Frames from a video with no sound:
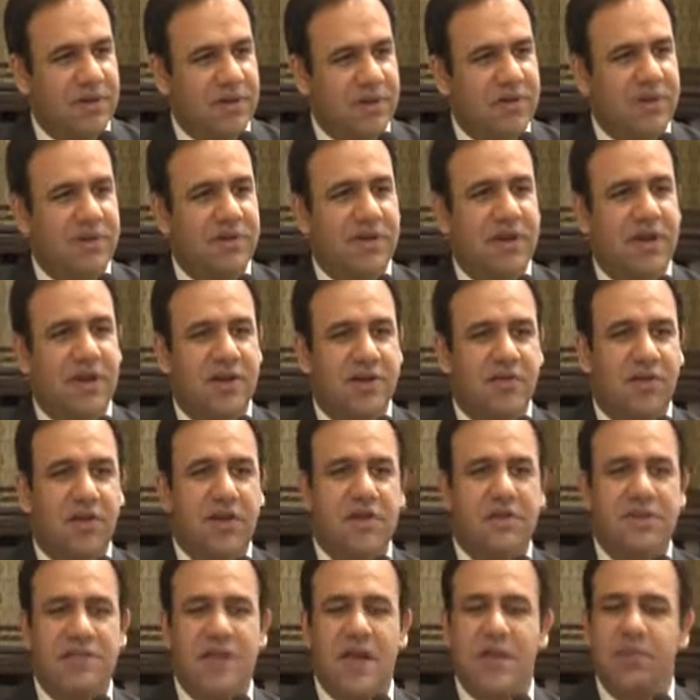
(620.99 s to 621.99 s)
This
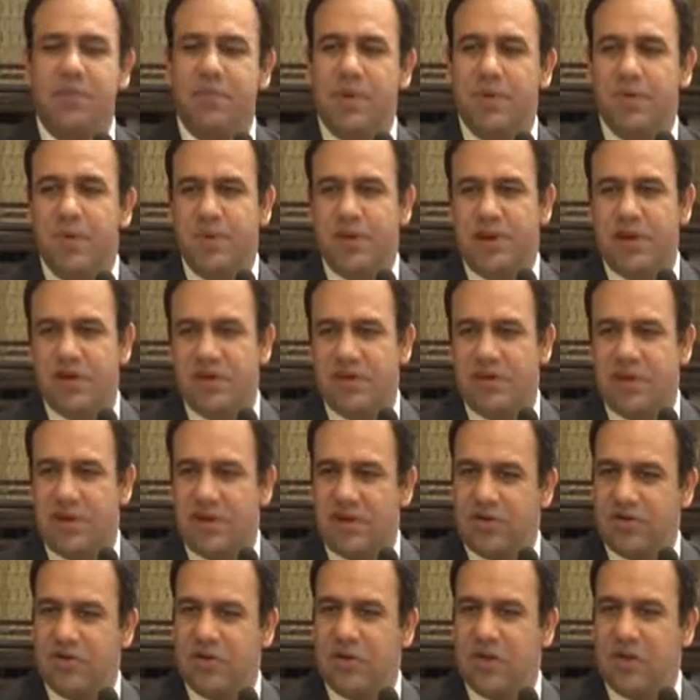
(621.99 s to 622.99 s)
electronic stamp paper has an
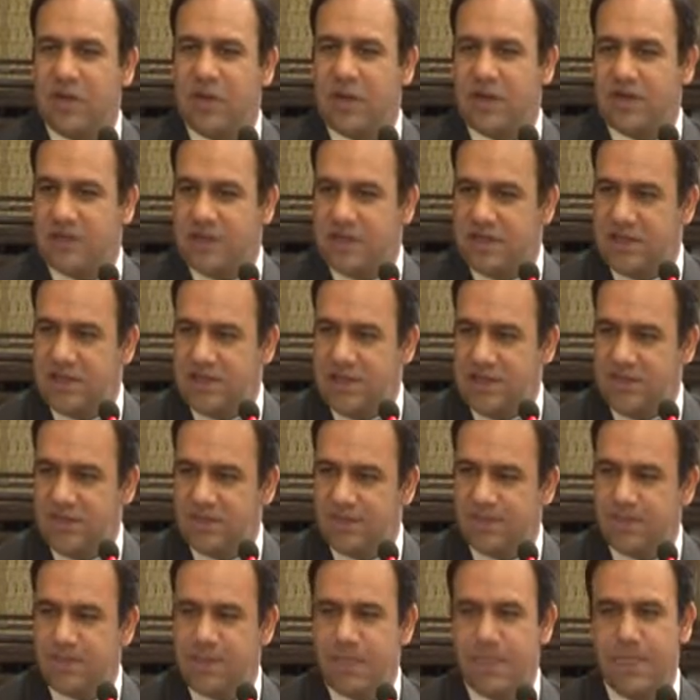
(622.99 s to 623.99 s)
electronic ID.
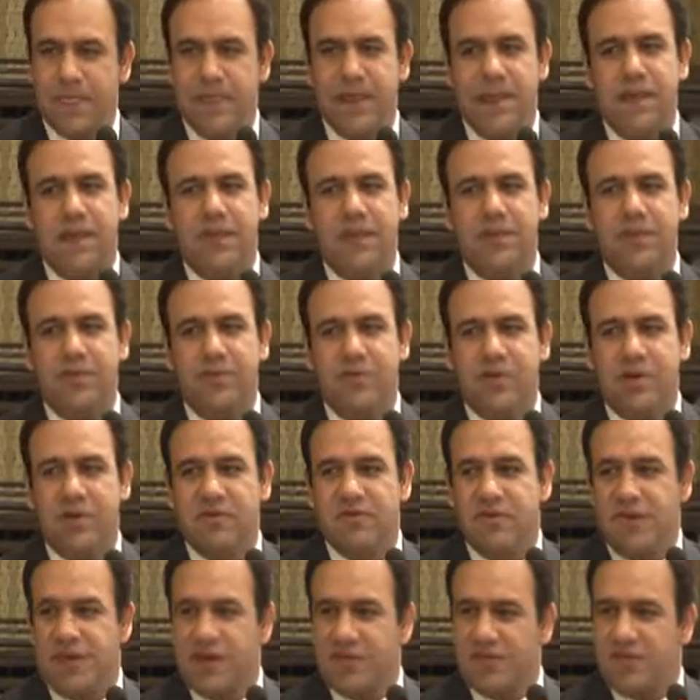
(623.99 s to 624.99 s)
You can
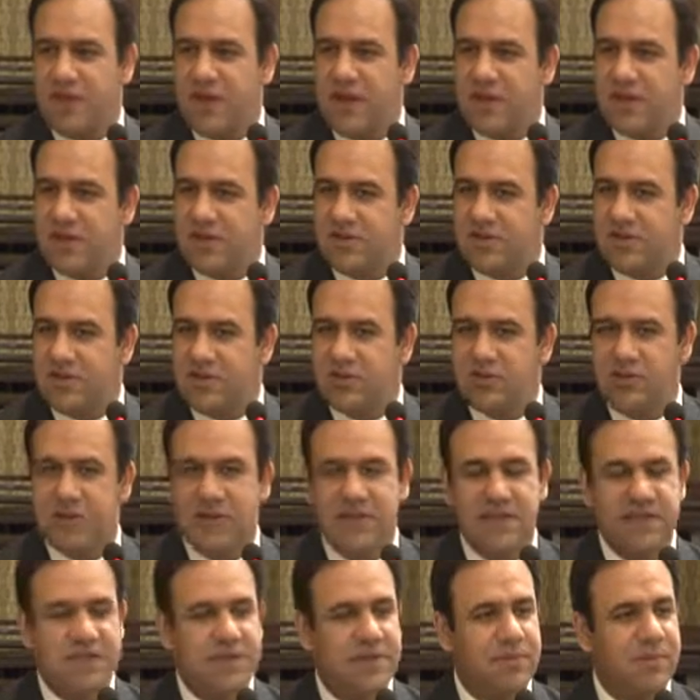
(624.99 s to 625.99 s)
verify it using
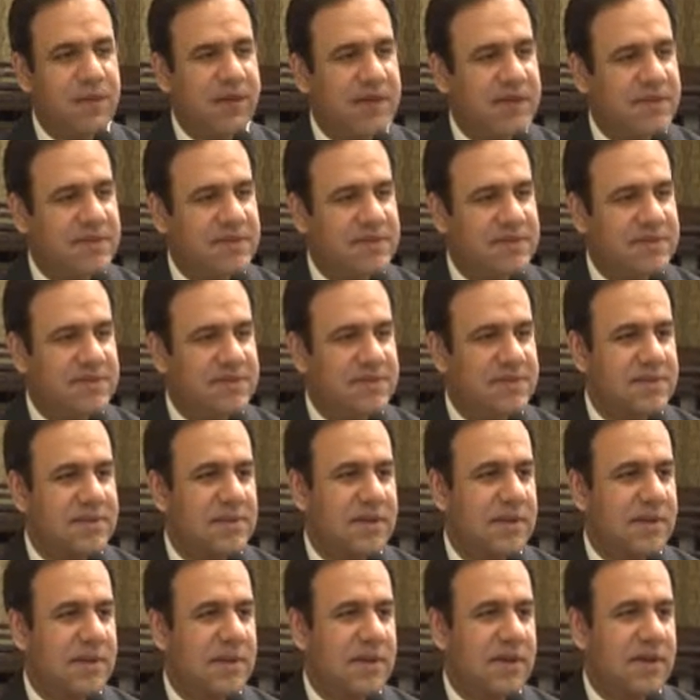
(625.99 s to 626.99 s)
SMS.
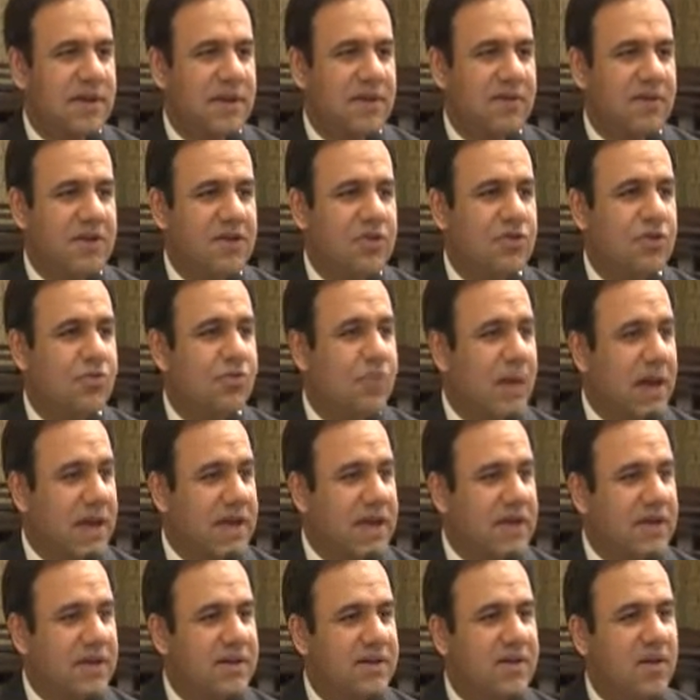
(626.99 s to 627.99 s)
When you buy
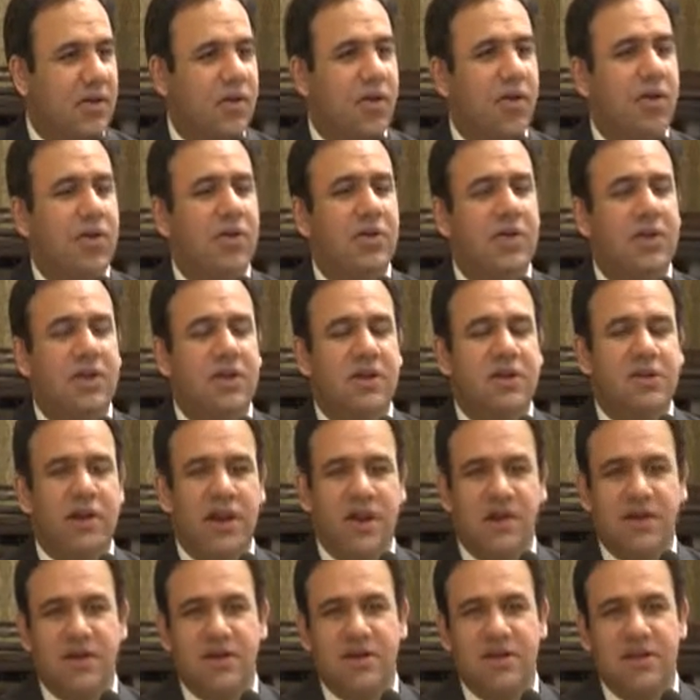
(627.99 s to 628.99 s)
it, all the
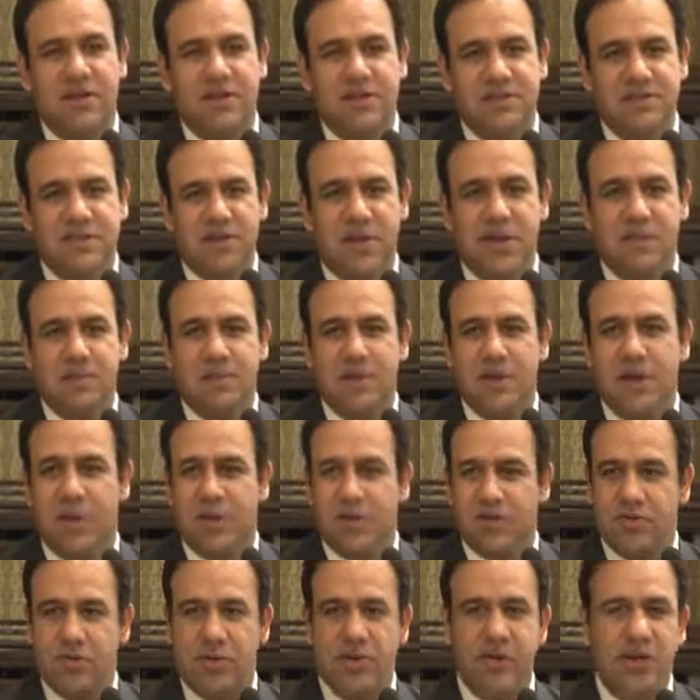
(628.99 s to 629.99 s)
record is kept
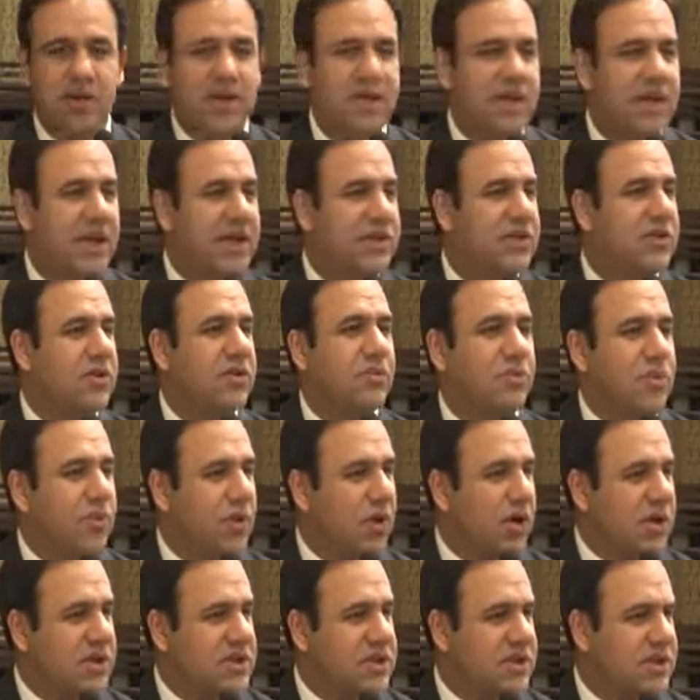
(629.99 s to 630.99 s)
electronically, even
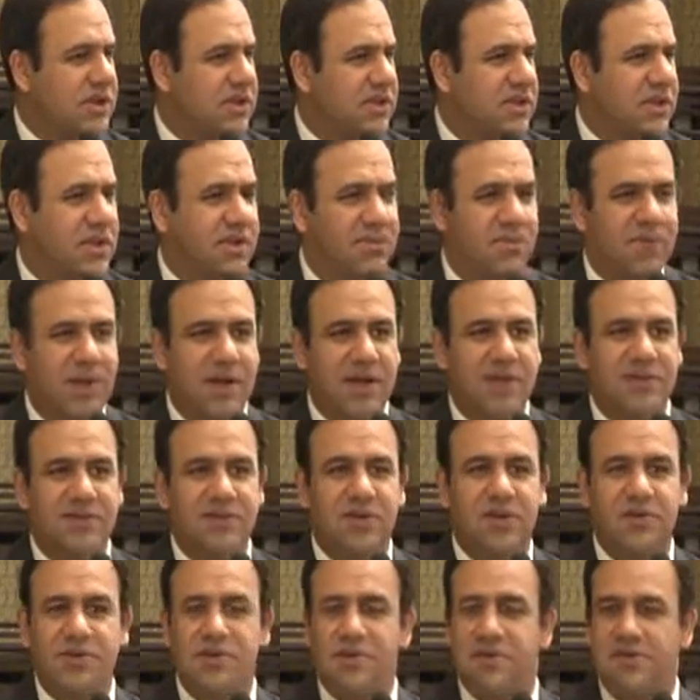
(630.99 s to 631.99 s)
blockchain. If I
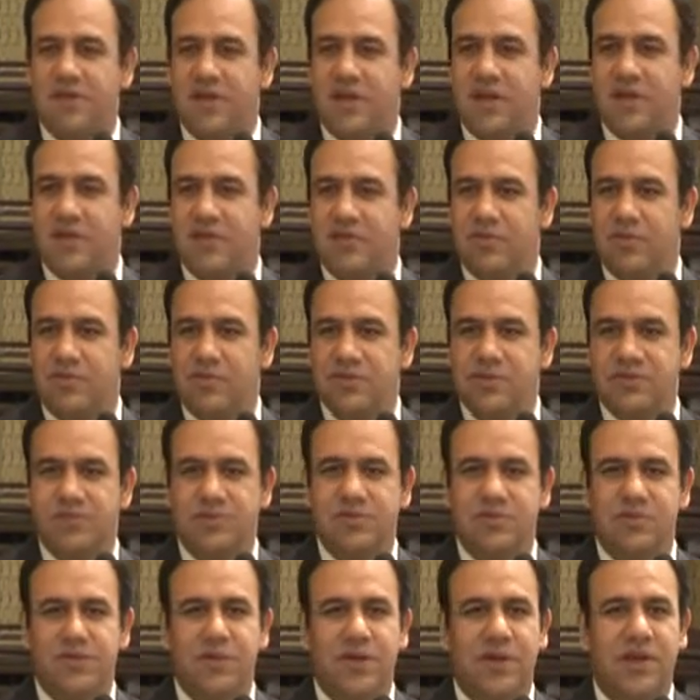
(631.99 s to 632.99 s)
saw someone here
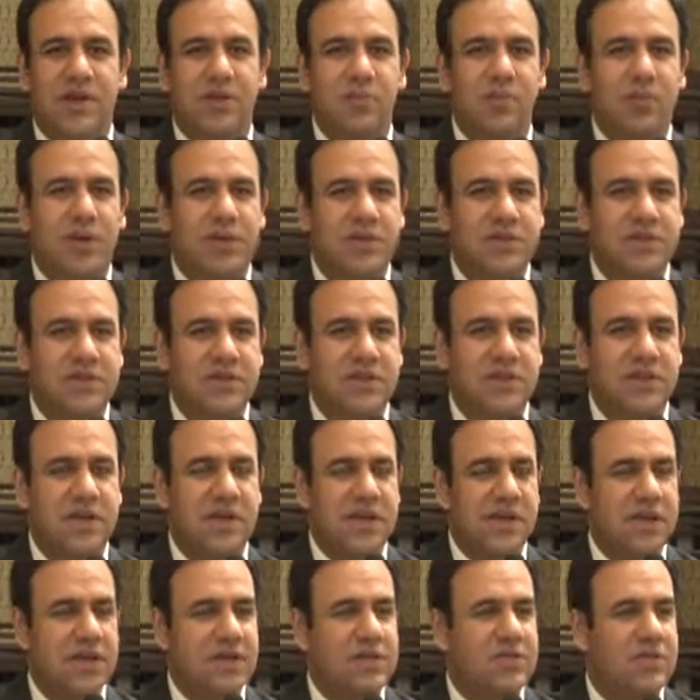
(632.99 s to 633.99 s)
who's working blockchain.
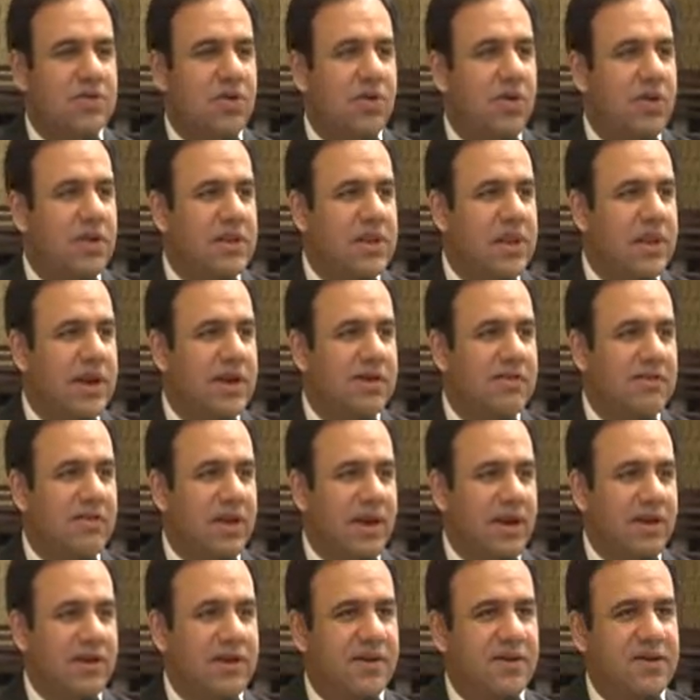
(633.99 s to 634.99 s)
So all that
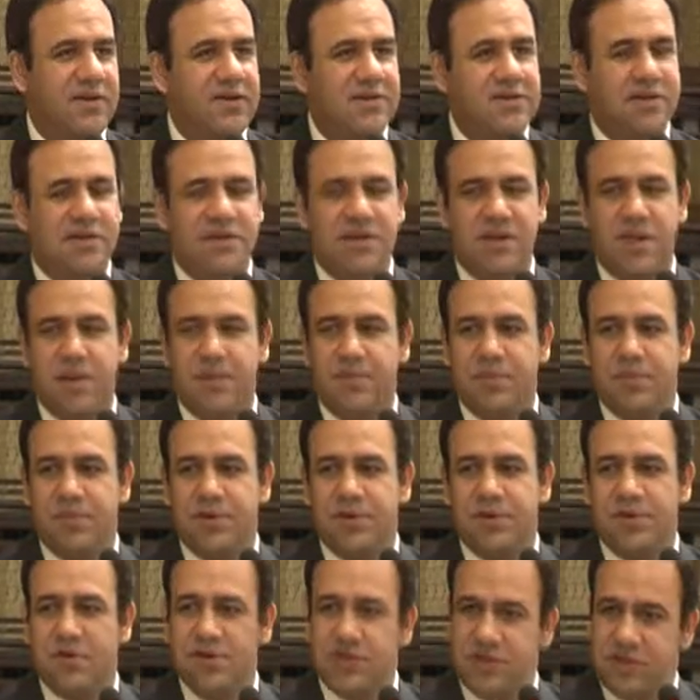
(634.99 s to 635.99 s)
record is kept
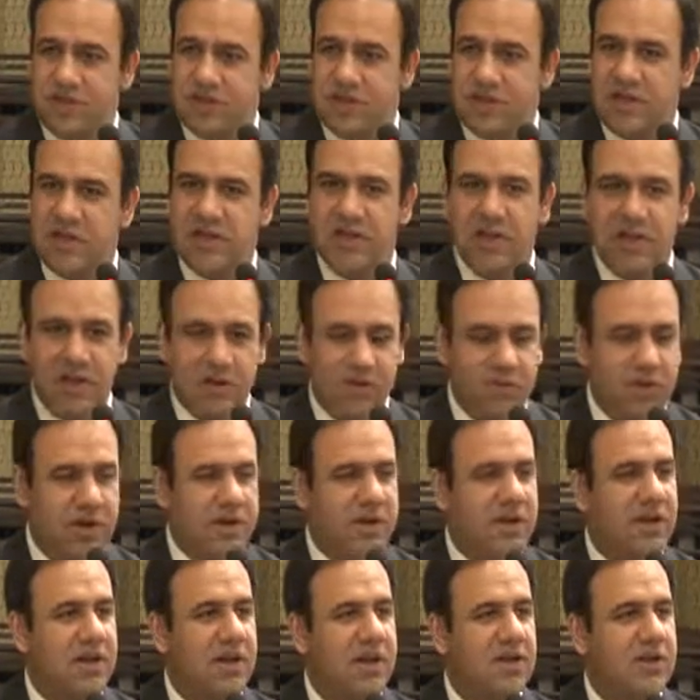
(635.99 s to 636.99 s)
digitally,
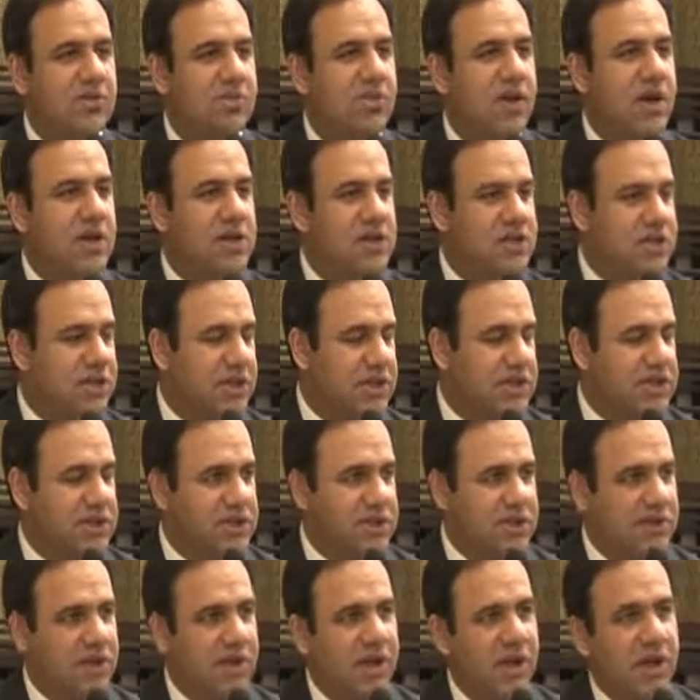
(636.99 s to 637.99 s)
electronically. You can't change
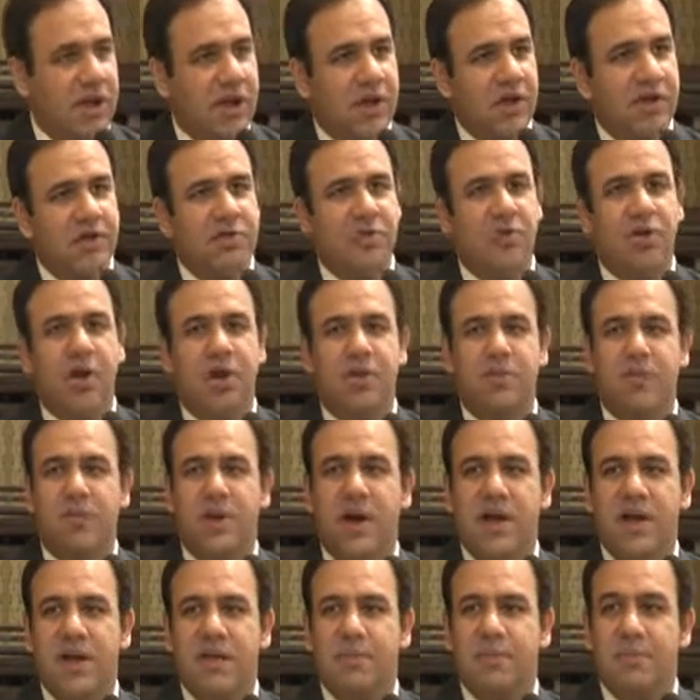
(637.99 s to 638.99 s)
it. You can't
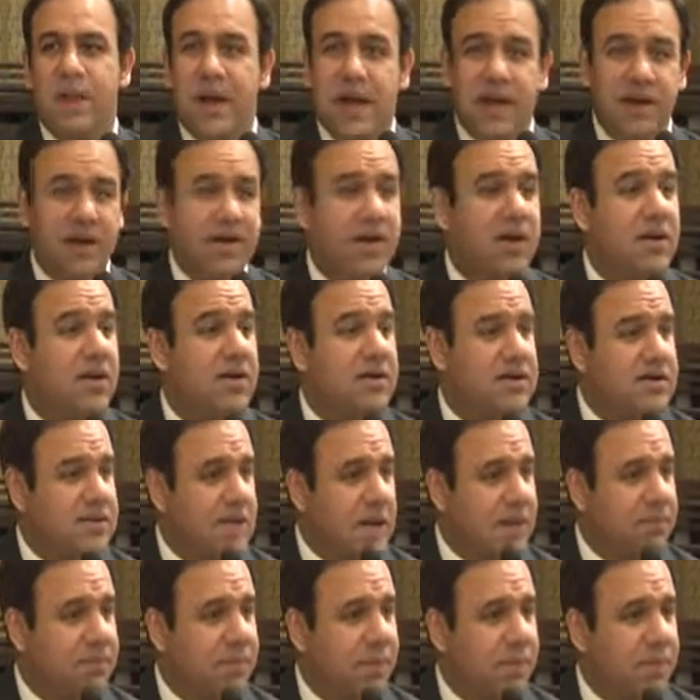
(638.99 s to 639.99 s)
buy a backdated
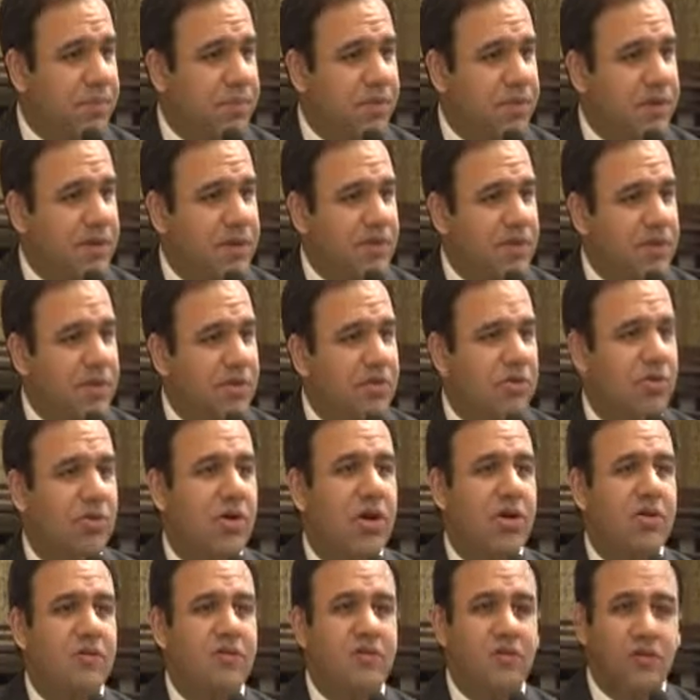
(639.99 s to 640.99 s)
stamp paper. You
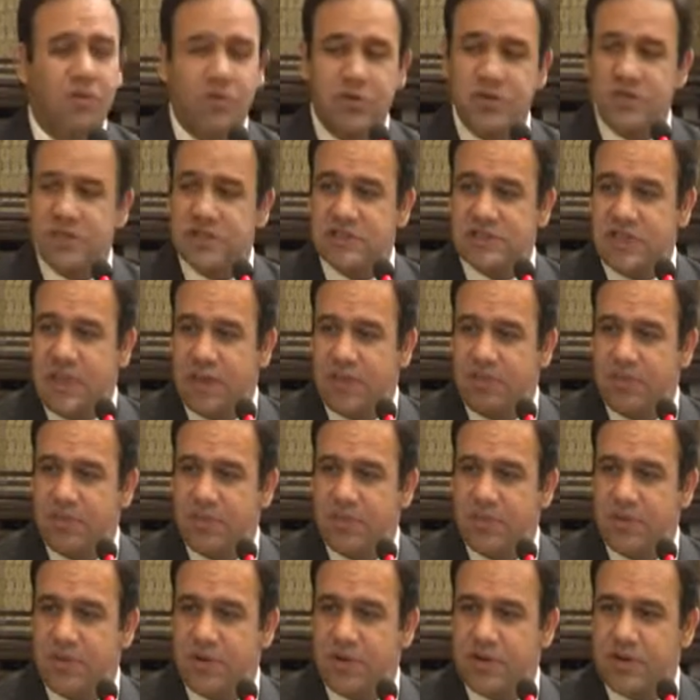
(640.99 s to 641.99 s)
can't forge the stamp
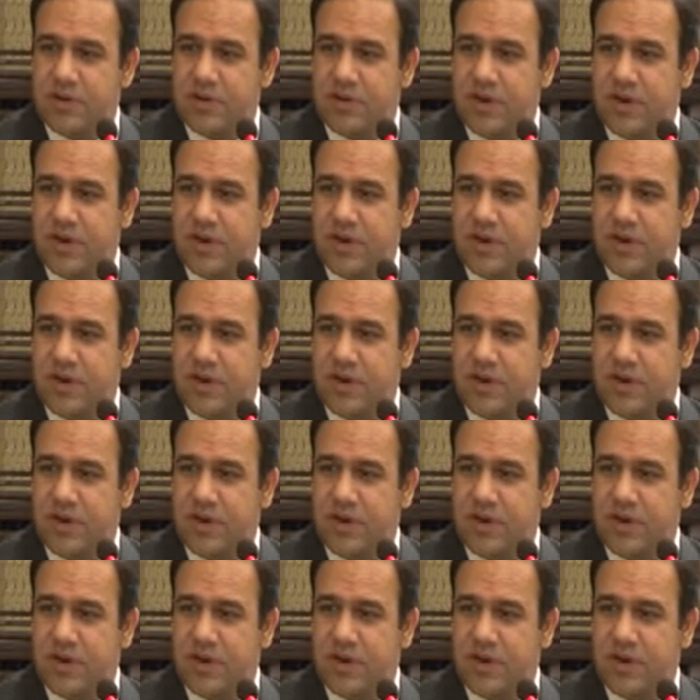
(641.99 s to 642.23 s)
paper.